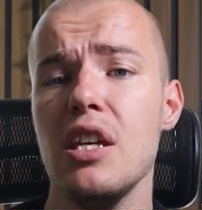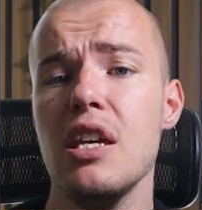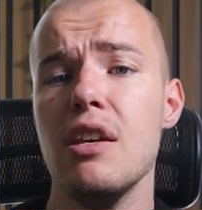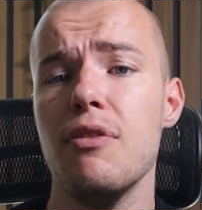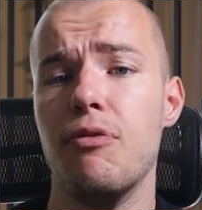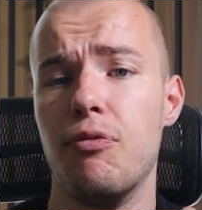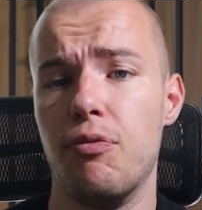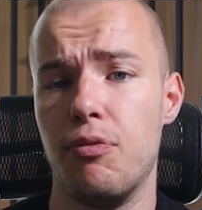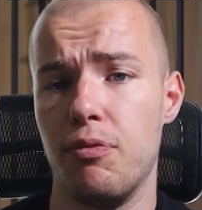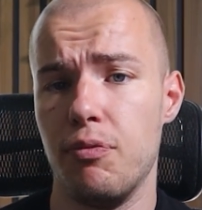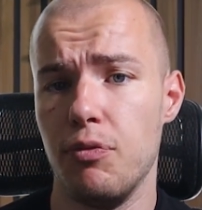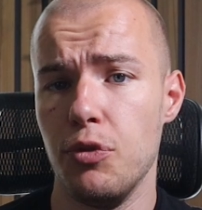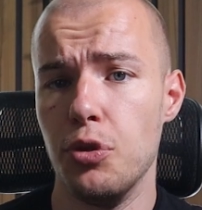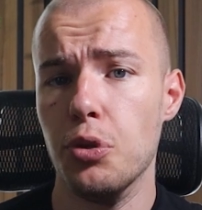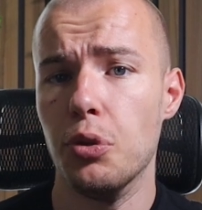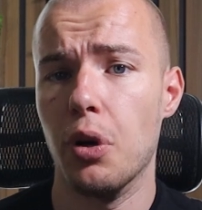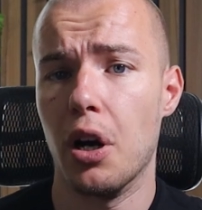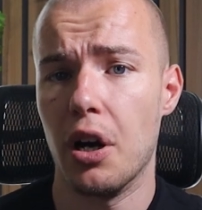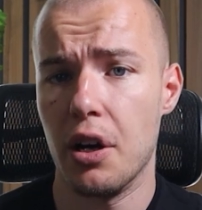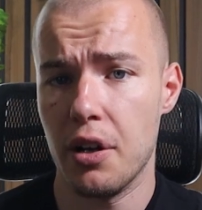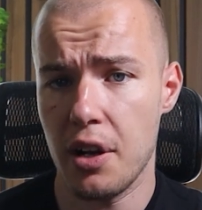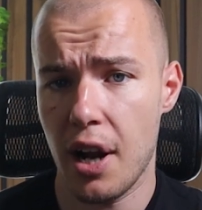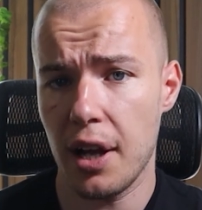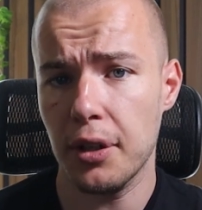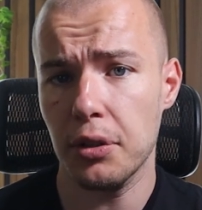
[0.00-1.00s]
if
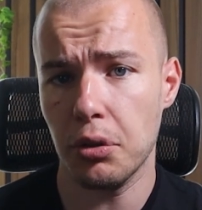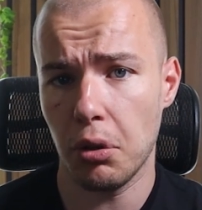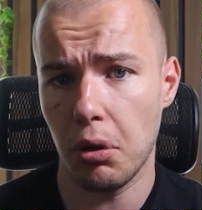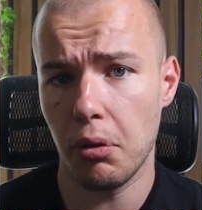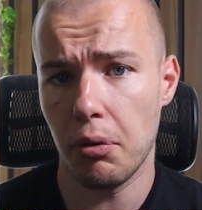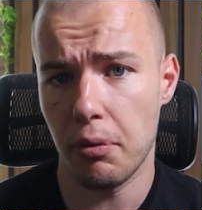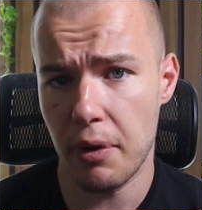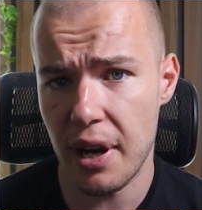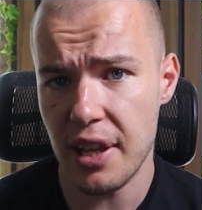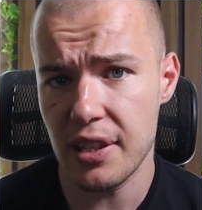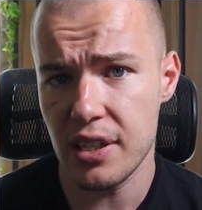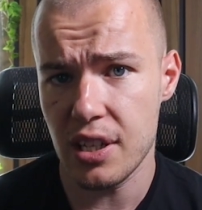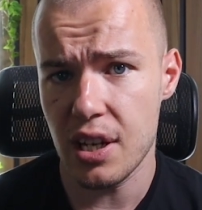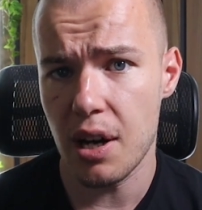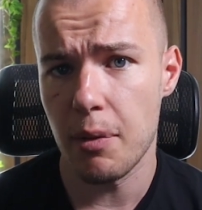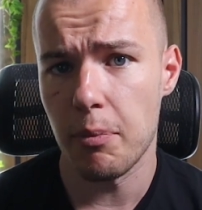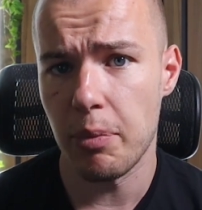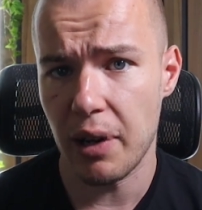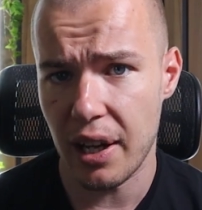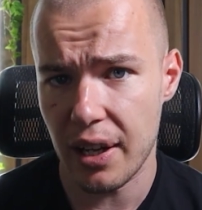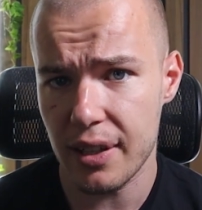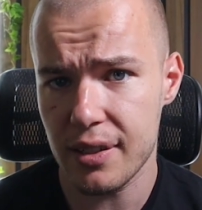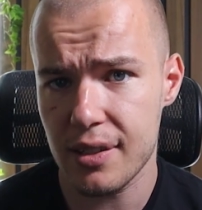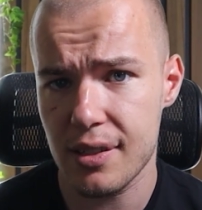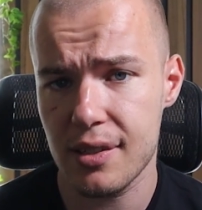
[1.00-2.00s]
you are not already
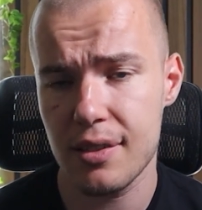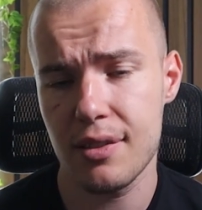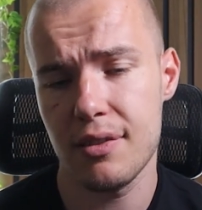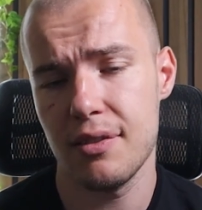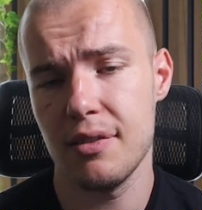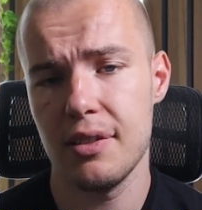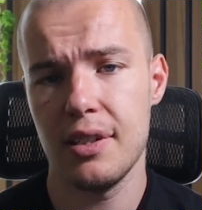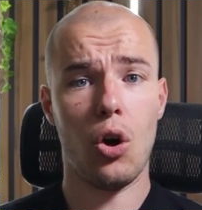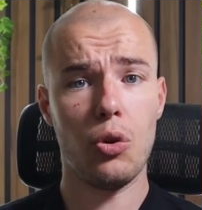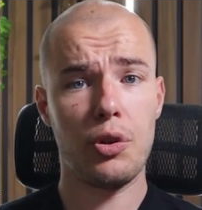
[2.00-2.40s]
a boss.